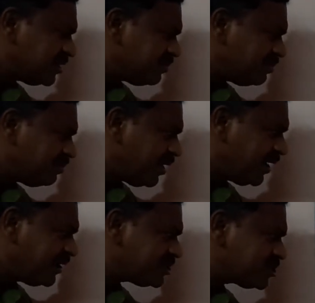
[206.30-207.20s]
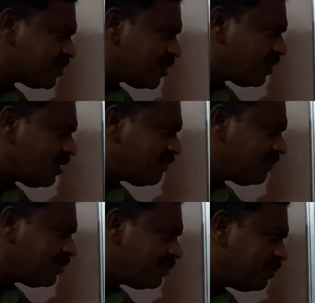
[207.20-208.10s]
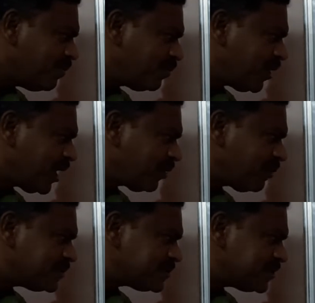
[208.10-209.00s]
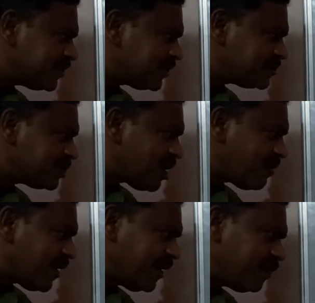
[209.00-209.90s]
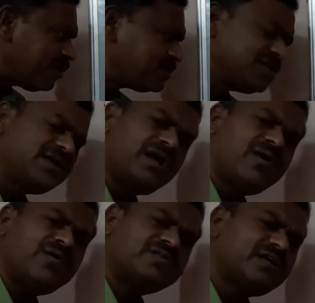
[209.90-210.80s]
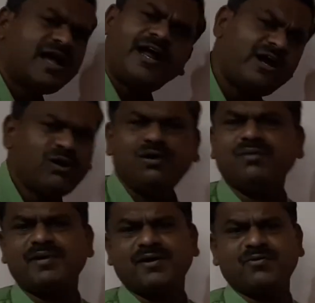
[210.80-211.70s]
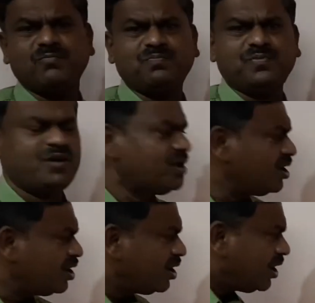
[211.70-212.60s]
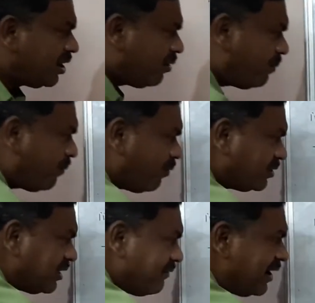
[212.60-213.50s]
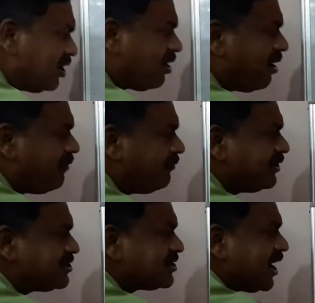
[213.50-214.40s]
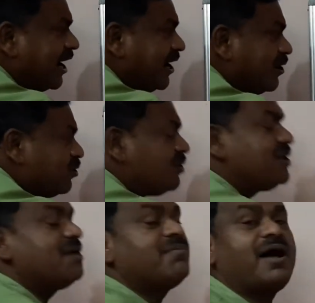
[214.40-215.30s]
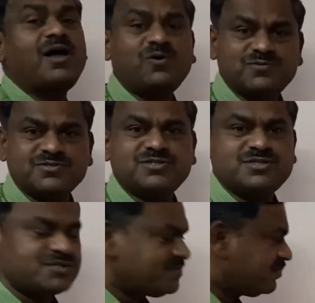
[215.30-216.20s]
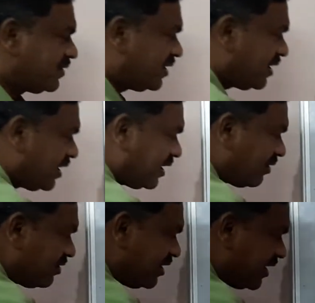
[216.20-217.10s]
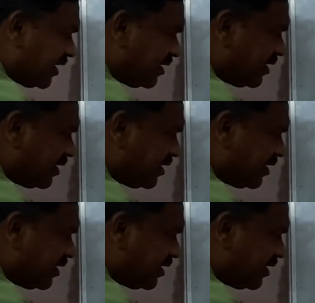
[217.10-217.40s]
minus log of molar concentration of hydrogen or the hydronium ion. Now put the value of this hydronium ions. Now here